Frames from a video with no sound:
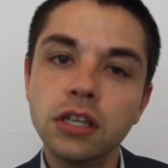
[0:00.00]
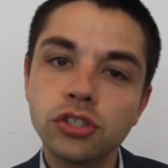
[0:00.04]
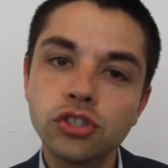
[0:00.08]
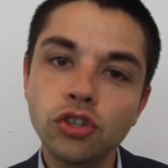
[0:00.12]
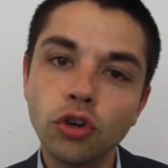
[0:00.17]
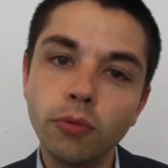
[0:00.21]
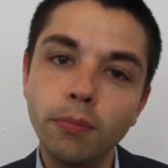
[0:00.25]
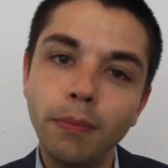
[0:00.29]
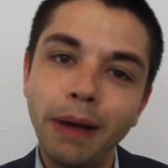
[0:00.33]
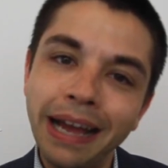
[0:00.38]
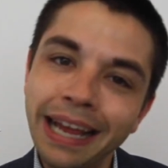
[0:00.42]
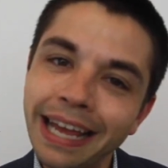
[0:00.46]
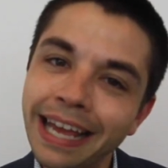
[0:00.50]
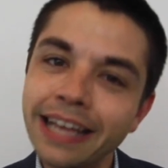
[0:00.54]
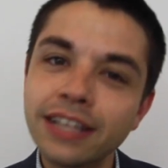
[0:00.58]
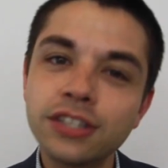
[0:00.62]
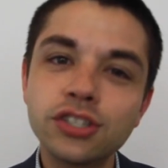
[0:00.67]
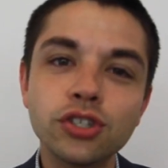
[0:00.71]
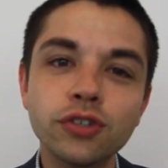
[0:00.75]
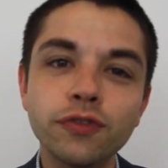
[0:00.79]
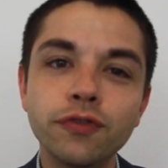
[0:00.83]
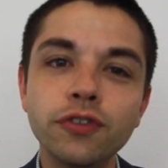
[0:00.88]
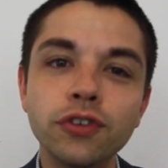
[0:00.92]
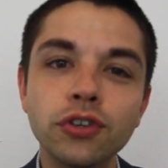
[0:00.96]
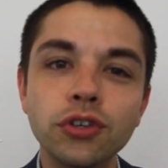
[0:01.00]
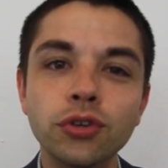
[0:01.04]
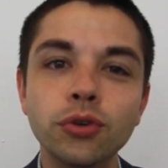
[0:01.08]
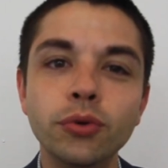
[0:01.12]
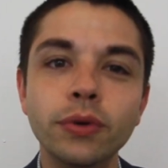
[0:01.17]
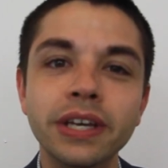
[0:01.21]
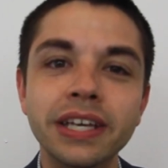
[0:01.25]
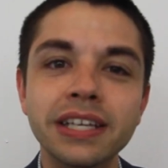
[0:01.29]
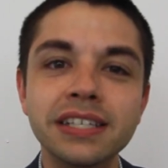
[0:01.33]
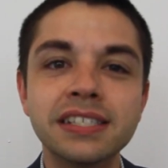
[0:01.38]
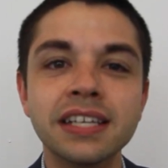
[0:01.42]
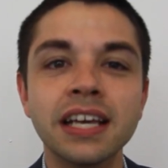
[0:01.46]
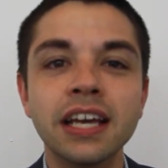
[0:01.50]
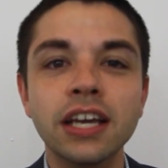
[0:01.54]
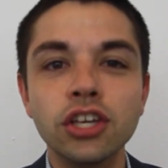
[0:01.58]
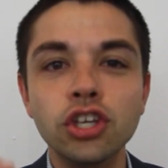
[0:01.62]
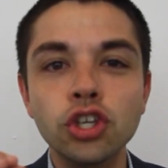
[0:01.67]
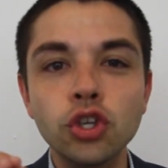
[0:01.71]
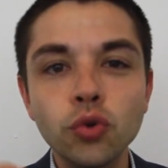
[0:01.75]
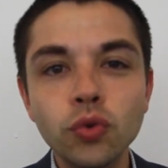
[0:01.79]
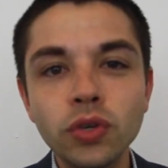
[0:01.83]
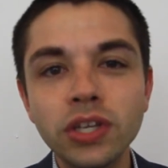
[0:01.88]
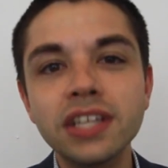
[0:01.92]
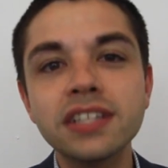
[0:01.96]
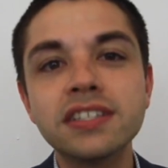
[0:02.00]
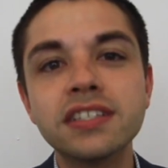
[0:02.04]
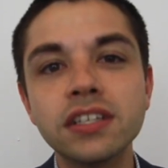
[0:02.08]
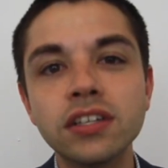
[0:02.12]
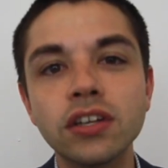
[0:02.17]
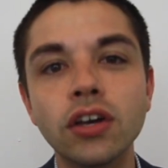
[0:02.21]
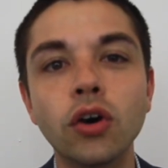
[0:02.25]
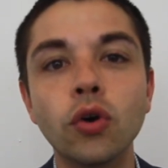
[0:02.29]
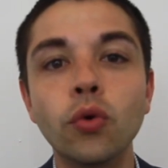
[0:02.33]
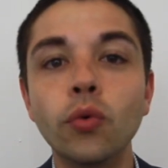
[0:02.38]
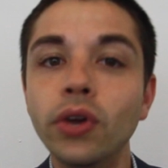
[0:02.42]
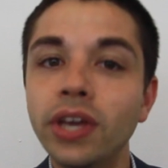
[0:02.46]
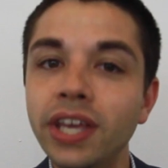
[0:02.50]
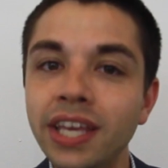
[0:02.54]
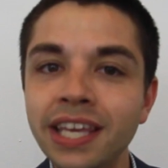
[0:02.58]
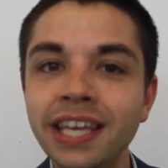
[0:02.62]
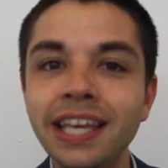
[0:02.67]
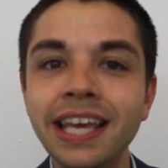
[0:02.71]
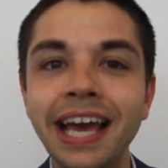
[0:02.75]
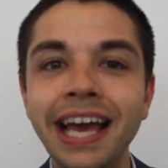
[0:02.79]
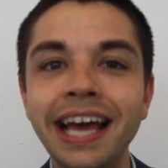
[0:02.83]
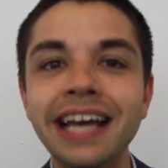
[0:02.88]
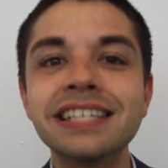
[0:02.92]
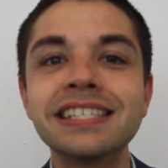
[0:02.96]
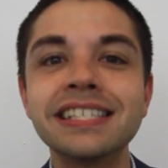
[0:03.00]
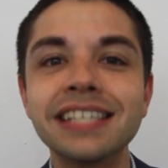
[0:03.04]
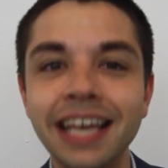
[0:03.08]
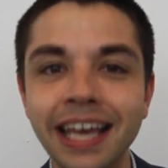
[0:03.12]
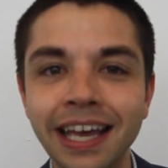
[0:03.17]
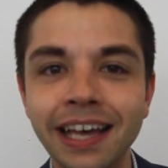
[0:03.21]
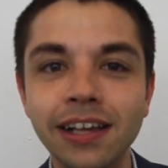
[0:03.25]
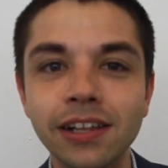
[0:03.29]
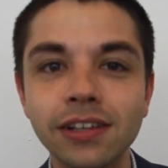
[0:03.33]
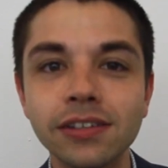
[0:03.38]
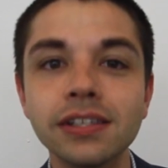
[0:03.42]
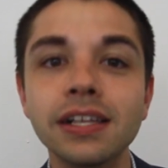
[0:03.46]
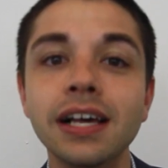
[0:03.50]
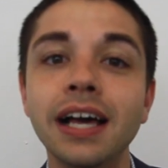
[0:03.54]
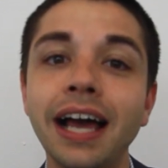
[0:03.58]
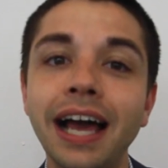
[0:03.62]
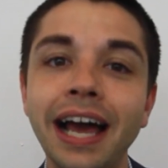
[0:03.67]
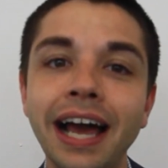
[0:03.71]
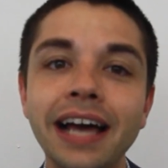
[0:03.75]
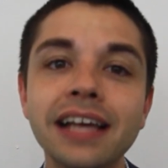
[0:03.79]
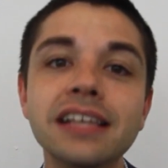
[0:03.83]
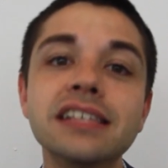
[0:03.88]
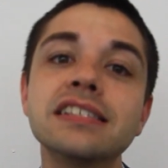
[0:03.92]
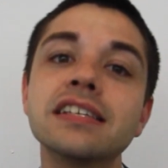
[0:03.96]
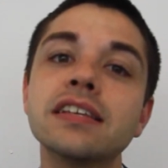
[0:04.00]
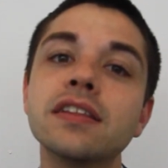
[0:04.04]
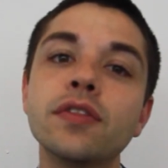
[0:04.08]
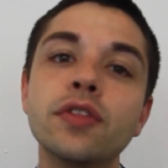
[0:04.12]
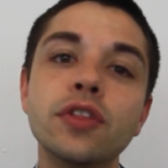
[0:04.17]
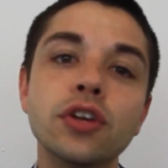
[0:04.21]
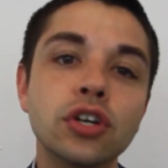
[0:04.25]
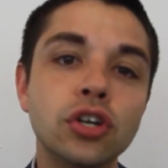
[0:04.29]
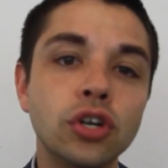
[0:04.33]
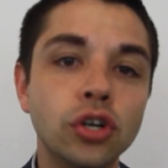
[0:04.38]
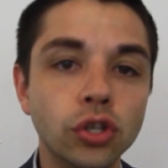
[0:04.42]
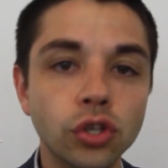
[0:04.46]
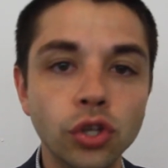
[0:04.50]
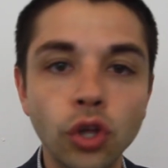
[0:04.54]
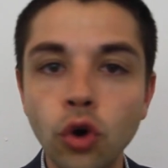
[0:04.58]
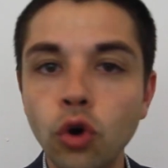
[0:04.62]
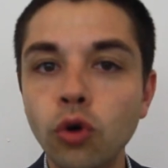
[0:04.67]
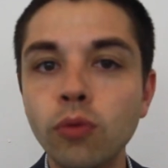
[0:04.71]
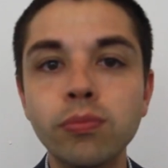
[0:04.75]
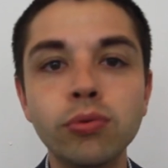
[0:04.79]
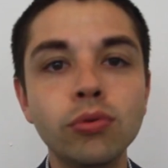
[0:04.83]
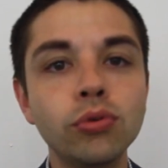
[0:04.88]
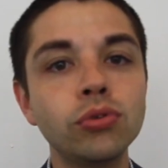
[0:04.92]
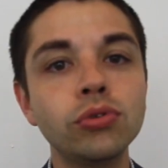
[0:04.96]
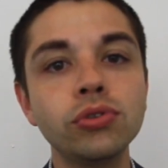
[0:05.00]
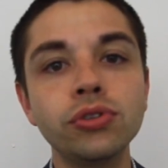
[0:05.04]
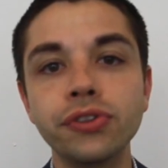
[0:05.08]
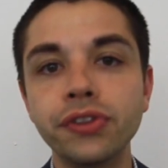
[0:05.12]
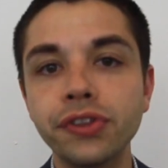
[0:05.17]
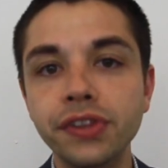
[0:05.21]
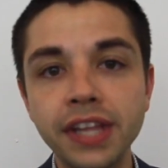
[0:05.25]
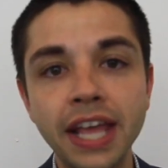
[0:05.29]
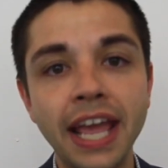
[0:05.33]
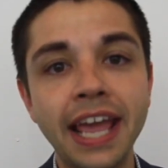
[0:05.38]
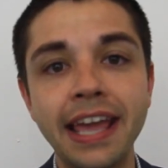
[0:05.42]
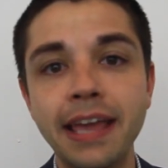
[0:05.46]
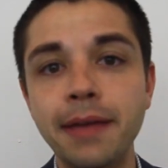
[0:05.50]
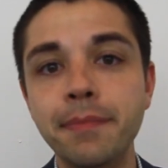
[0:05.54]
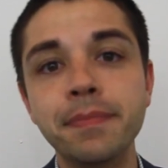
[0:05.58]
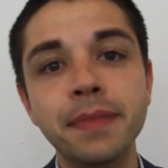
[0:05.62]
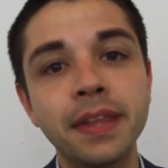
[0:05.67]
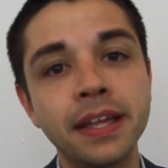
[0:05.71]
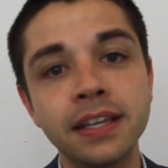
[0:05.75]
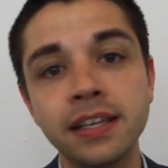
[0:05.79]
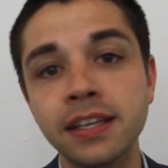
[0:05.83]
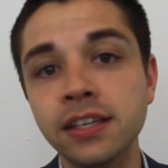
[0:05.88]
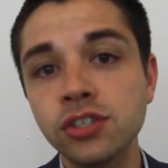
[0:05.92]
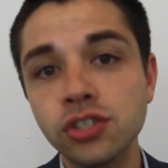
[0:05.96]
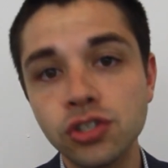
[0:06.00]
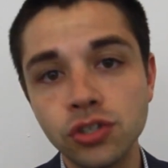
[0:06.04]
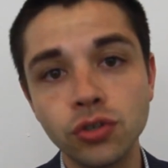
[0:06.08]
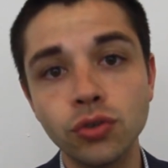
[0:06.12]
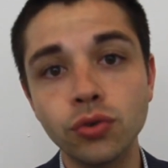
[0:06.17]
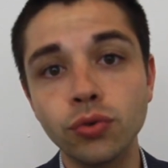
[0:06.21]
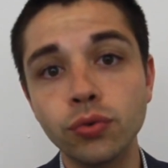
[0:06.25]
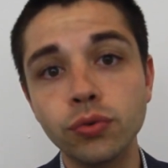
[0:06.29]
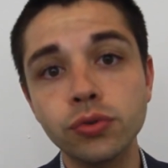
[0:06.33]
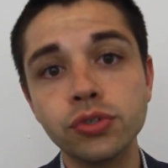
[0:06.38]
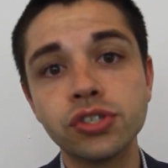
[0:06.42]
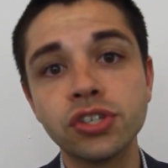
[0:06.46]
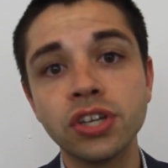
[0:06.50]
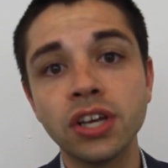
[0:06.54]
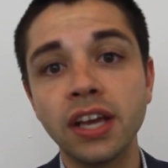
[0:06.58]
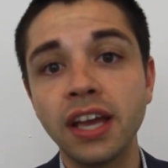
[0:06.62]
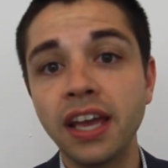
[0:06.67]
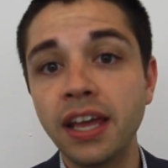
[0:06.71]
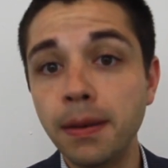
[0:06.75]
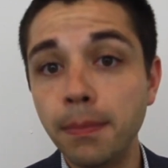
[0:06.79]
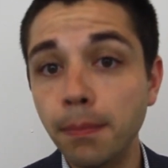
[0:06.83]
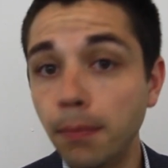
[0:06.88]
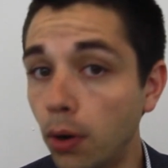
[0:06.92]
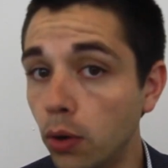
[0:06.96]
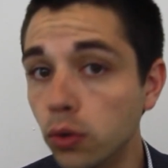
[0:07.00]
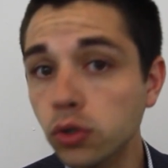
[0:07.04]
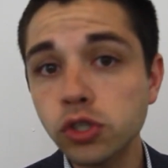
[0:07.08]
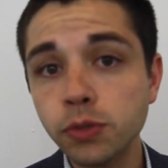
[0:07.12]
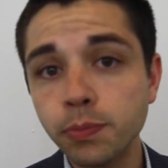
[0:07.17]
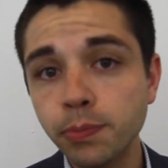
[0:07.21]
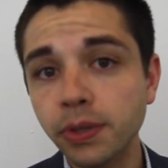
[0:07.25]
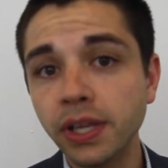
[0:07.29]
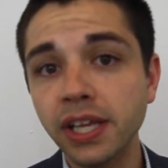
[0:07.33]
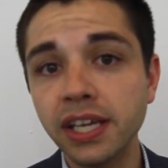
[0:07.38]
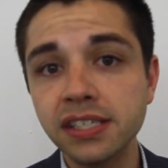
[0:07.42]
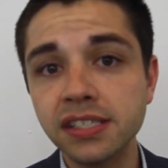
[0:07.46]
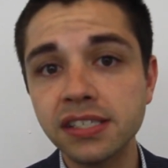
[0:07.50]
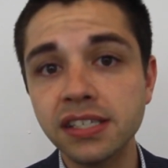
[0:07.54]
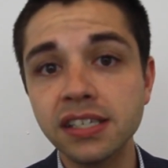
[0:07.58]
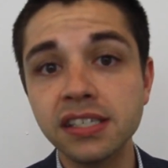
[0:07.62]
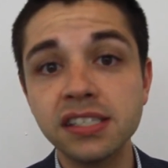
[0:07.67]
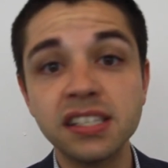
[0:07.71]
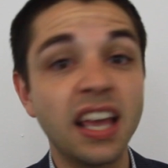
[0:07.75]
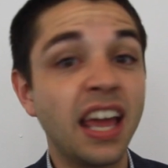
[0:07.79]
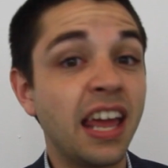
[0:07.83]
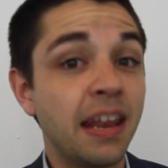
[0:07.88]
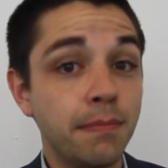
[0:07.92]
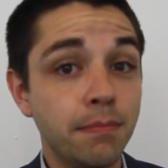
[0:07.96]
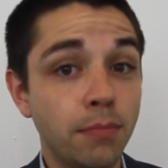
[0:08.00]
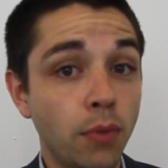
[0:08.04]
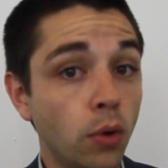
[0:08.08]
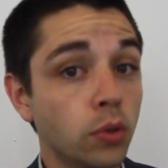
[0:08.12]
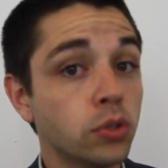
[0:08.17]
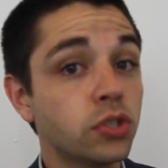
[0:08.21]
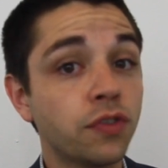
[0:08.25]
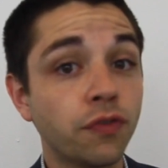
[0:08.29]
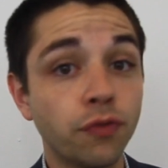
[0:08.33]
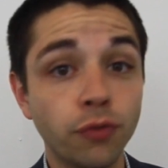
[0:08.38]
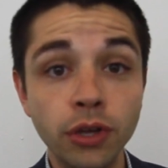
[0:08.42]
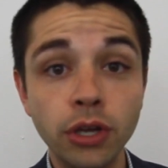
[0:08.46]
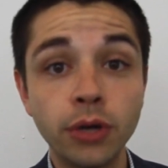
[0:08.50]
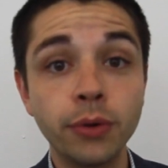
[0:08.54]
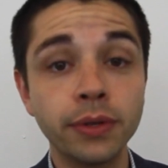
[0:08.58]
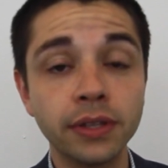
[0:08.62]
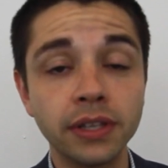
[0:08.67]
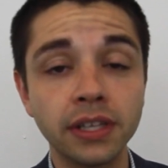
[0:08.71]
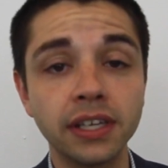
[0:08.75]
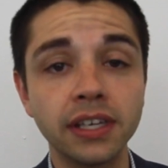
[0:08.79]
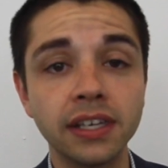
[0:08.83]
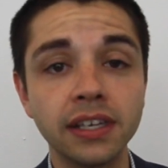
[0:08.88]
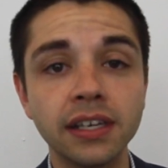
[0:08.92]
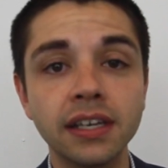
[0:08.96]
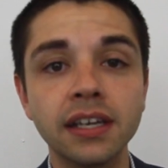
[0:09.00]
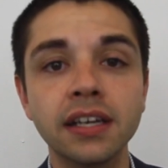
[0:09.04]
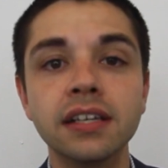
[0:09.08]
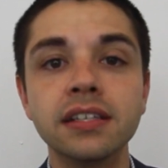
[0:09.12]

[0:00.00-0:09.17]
So my answer for you is you need to know ESL as the global name that is used in most places and most frequently